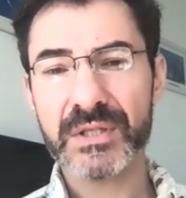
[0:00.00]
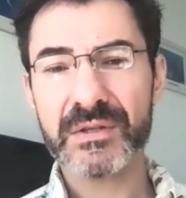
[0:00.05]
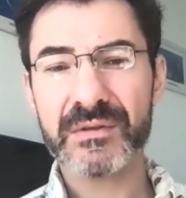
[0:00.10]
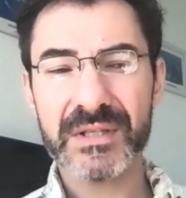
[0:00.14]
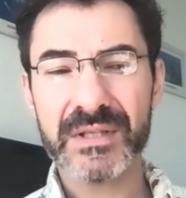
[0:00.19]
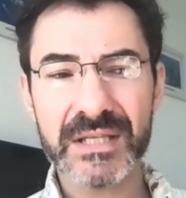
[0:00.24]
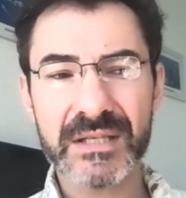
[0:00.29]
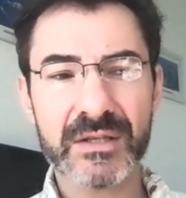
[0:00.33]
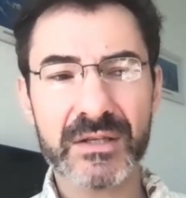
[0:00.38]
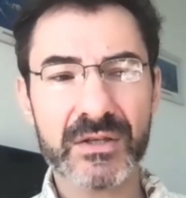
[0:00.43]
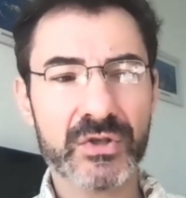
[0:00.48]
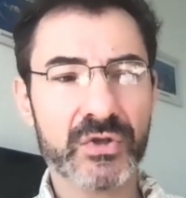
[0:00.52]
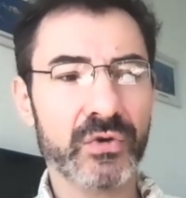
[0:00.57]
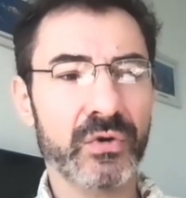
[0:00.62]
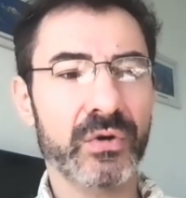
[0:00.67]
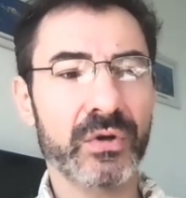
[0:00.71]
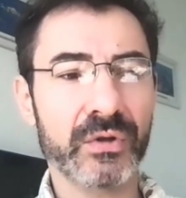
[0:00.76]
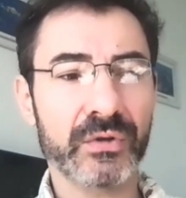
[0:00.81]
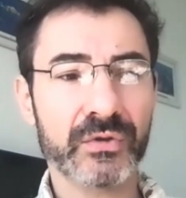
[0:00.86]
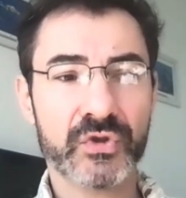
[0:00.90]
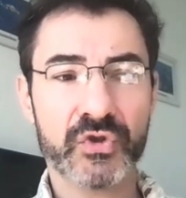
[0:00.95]
So this is
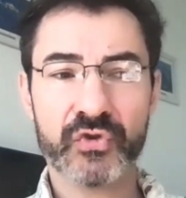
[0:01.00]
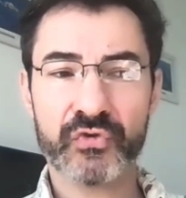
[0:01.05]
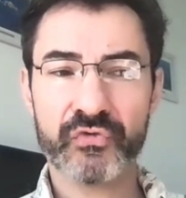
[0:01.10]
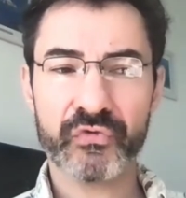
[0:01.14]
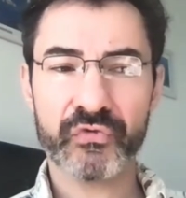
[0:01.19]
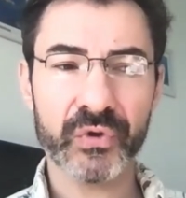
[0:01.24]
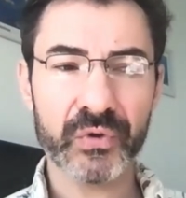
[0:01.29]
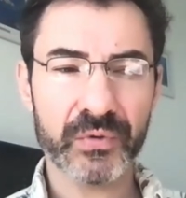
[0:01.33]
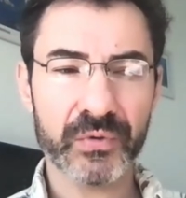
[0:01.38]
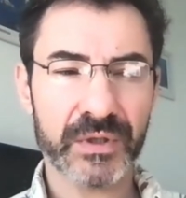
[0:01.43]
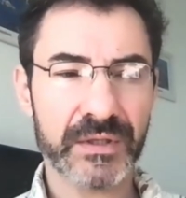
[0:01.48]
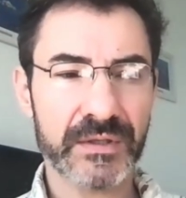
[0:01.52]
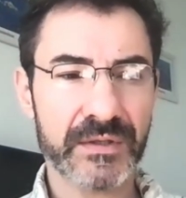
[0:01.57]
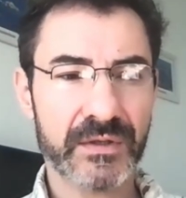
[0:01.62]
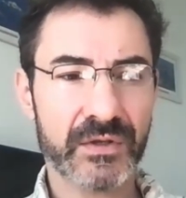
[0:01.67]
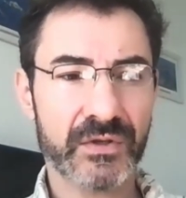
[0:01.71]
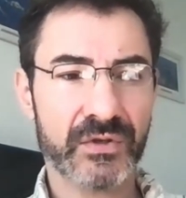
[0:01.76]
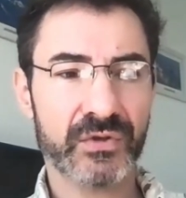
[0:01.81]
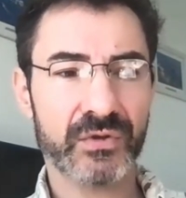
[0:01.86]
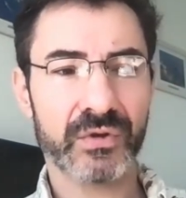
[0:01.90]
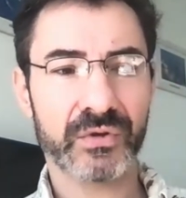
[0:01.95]
all true.
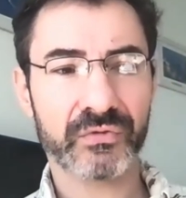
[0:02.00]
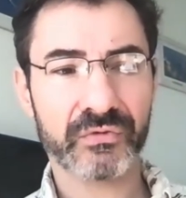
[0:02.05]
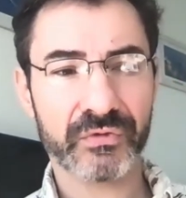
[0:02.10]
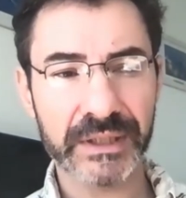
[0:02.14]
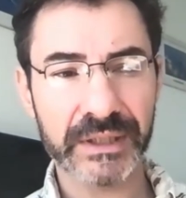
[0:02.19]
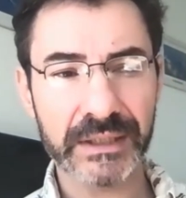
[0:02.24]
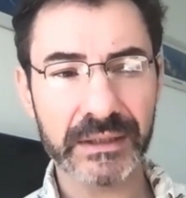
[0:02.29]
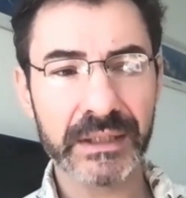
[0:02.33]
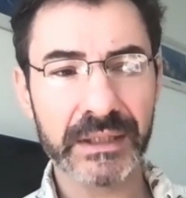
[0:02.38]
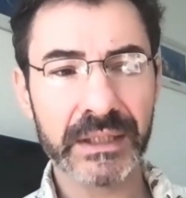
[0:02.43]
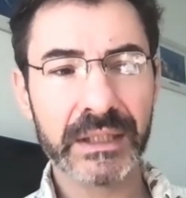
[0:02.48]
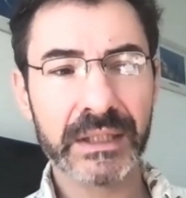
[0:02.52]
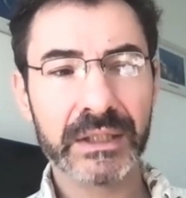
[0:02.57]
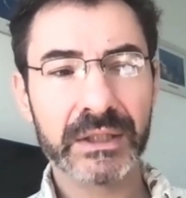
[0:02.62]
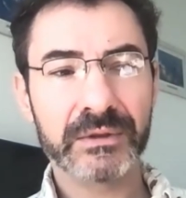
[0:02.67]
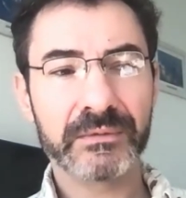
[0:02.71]
This is all real.